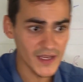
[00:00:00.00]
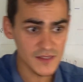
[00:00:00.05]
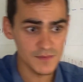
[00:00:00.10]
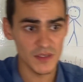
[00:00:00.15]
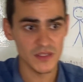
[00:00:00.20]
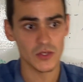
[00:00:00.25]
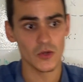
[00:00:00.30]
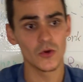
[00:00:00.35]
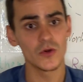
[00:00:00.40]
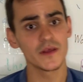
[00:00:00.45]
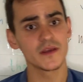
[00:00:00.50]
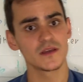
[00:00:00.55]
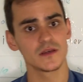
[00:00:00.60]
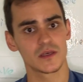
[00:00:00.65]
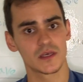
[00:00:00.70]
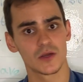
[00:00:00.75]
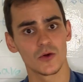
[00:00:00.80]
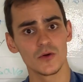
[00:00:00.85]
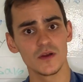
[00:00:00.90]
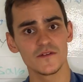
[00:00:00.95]
but he
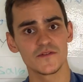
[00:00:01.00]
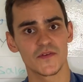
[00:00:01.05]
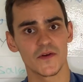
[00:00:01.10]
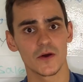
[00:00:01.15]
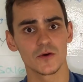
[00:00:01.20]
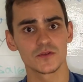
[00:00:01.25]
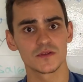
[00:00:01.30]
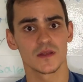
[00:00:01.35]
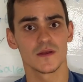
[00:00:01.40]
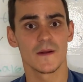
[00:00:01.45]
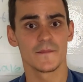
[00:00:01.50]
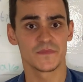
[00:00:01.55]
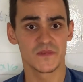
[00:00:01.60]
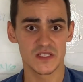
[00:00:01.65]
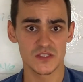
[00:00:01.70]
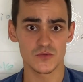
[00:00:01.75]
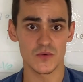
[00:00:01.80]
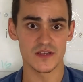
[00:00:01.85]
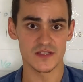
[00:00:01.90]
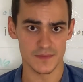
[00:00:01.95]
only felt
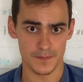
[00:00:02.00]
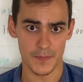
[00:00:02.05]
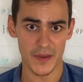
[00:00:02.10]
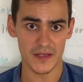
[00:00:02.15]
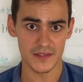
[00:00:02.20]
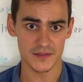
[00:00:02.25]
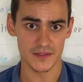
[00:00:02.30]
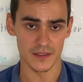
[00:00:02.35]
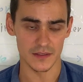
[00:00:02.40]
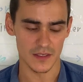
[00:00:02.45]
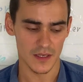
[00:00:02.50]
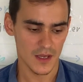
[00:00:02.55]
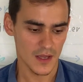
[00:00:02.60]
disrespected.